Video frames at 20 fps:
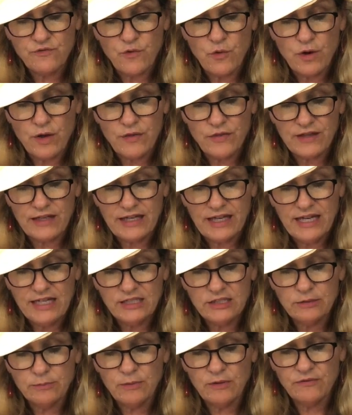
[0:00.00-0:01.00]
for the
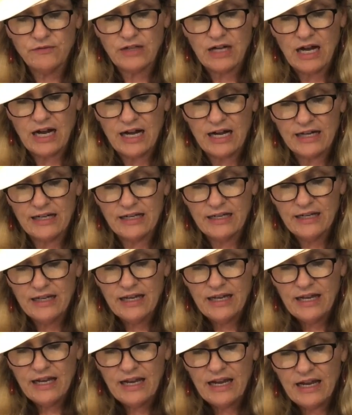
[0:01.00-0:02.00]
kingdom of God
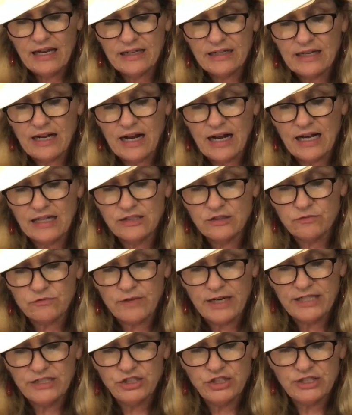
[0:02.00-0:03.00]
and God's
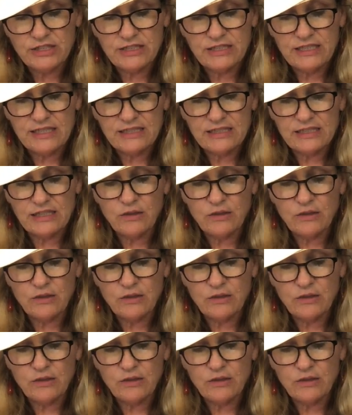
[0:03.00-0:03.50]
righteousness,